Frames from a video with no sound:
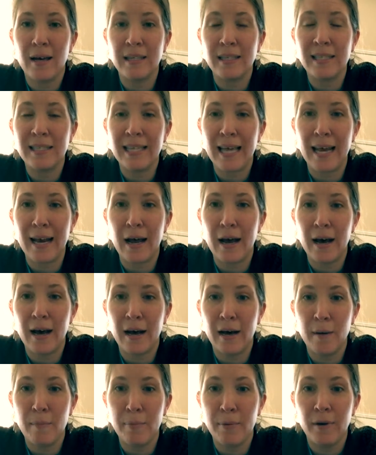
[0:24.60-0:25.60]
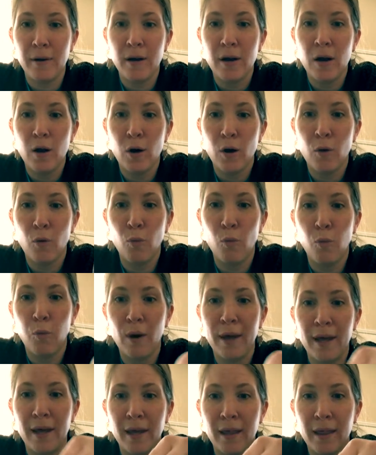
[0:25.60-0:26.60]
set up
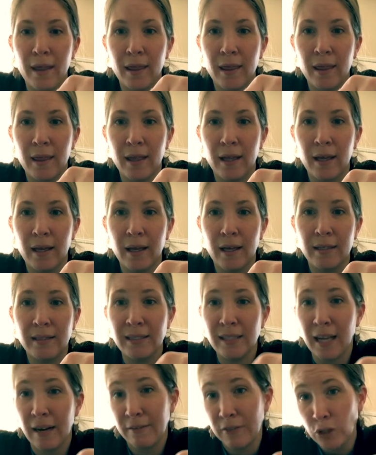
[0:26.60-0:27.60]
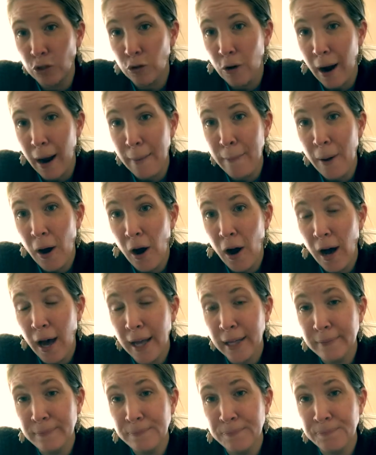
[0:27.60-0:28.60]
with, instead of a
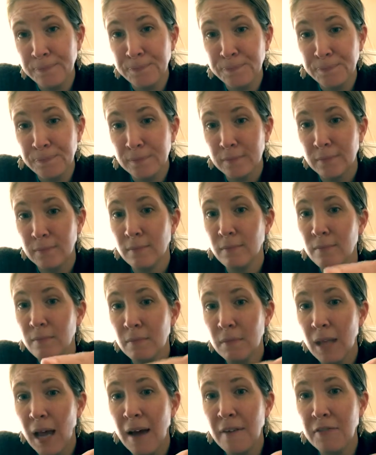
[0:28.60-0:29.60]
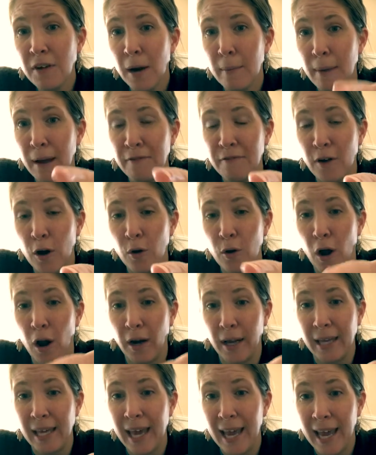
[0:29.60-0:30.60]
tripod, I've got my phone
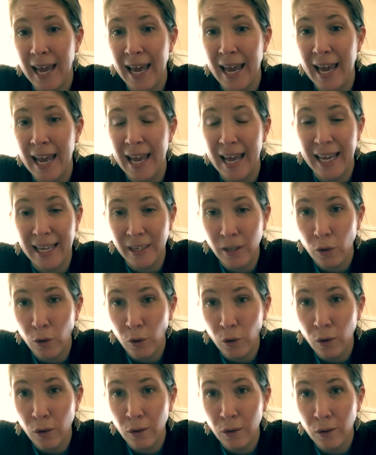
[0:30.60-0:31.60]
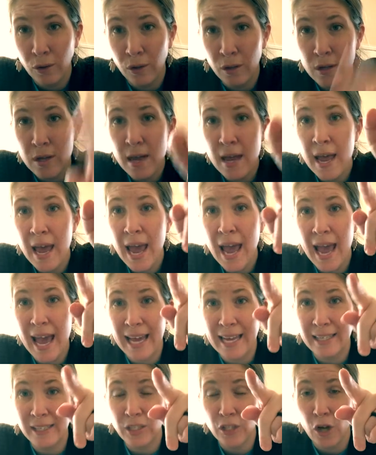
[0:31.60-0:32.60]
on a handle
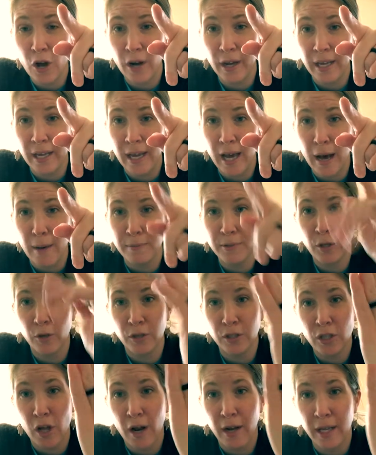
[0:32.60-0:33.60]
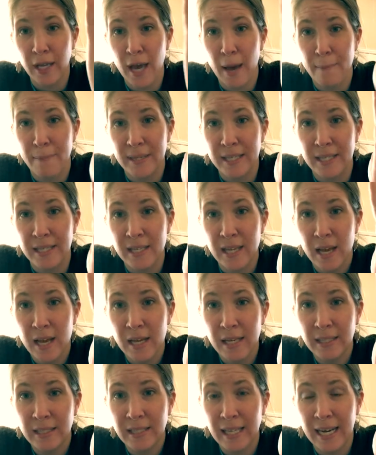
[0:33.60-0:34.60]
and a Sonic cup. So the Sonic cup is
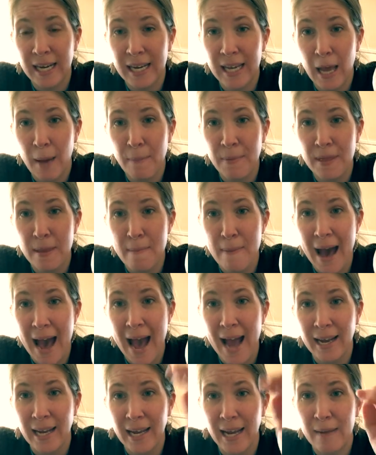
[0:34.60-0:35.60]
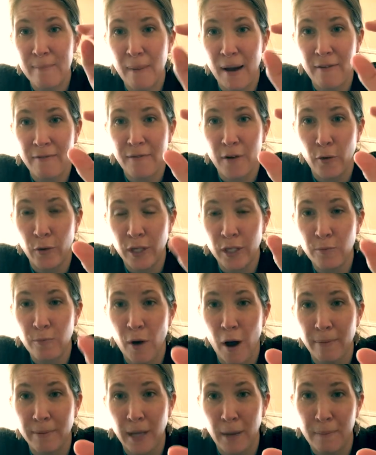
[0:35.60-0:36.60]
standing up in the back and my phone is
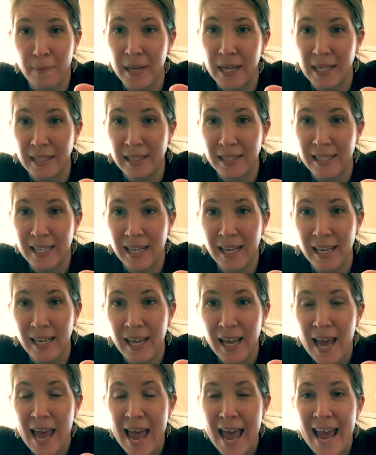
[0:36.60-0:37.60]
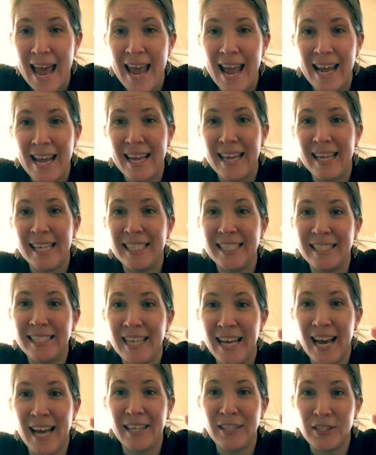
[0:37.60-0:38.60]
propped up against it.
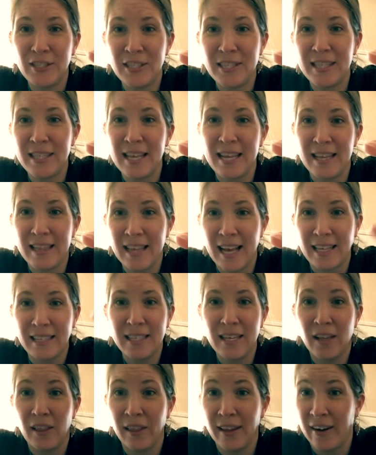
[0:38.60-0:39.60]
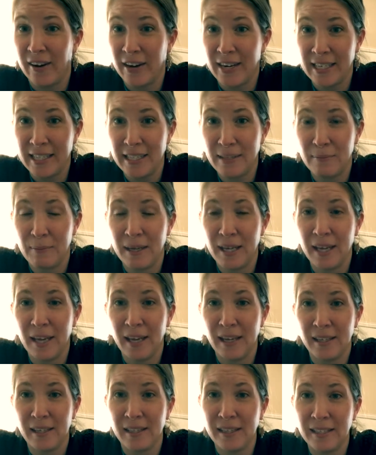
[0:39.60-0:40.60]
And I just think that's hilarious
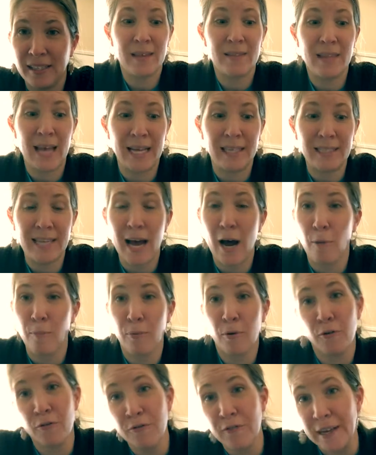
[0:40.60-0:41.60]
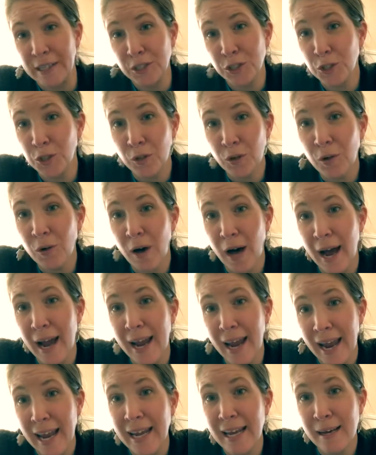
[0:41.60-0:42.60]
because that's how professional
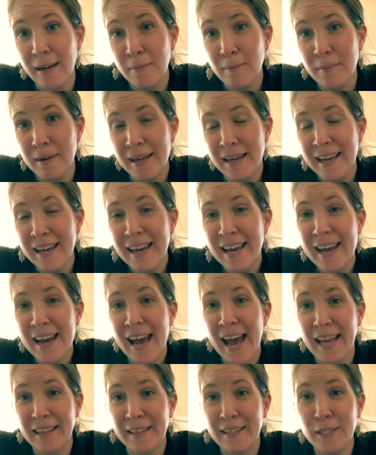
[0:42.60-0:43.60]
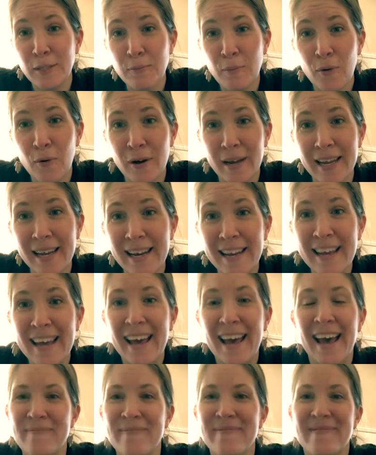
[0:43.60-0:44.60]
I am at this point.
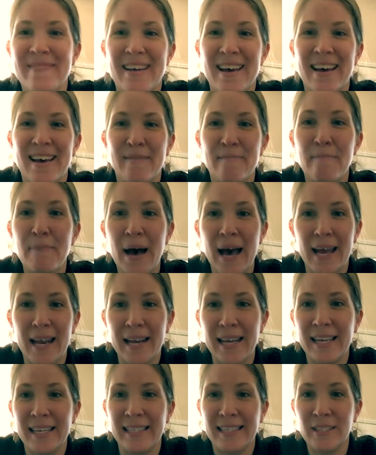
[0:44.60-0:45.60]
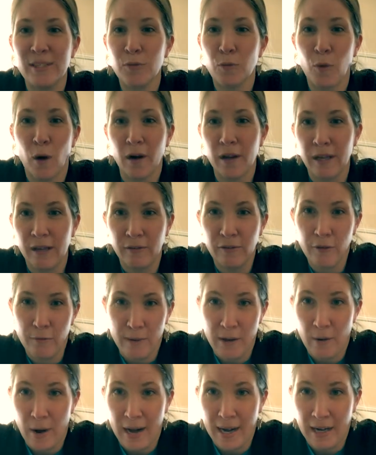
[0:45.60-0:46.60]
But it's working for
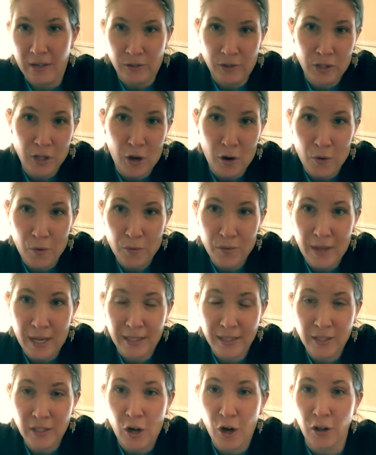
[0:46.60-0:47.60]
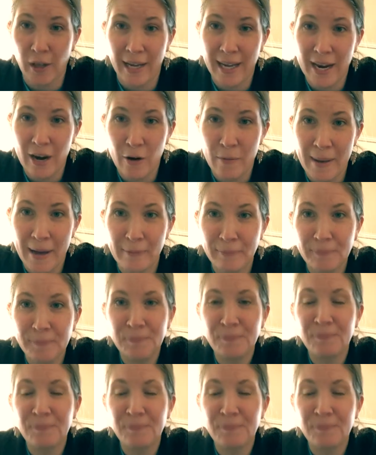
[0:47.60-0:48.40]
me right now, so that's all I care about.